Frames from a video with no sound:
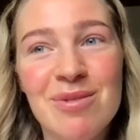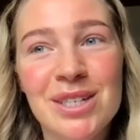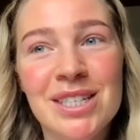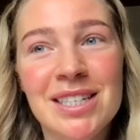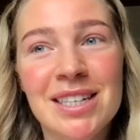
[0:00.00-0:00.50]

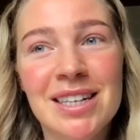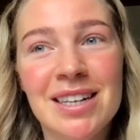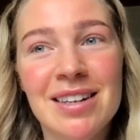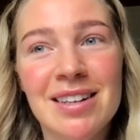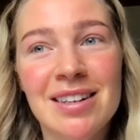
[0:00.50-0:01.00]
would,
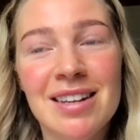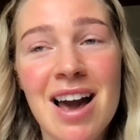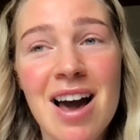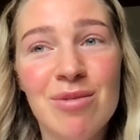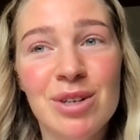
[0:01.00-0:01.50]
uh,
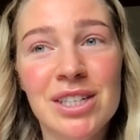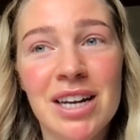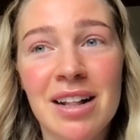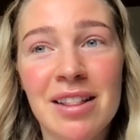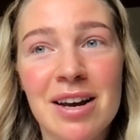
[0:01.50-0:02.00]
yeah, I would
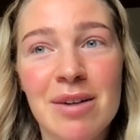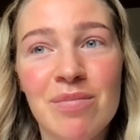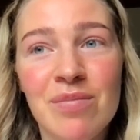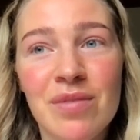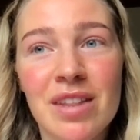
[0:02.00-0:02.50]
tell
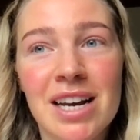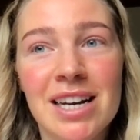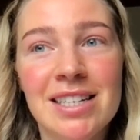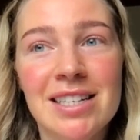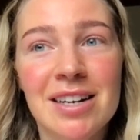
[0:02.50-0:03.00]
them
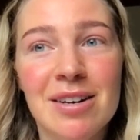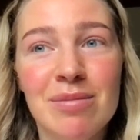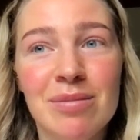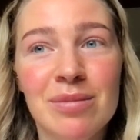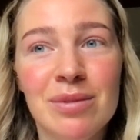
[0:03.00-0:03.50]
that,
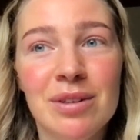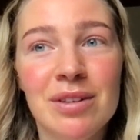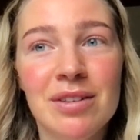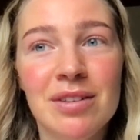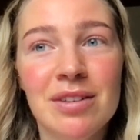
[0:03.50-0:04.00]
um,
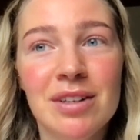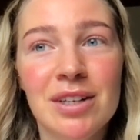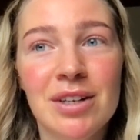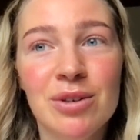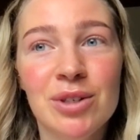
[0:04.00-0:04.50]

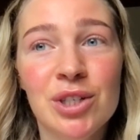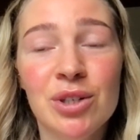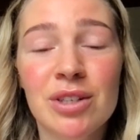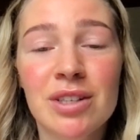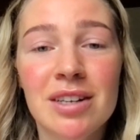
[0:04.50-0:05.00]
you
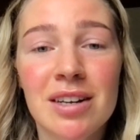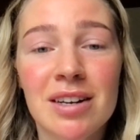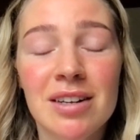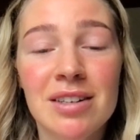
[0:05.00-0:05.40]
should uh,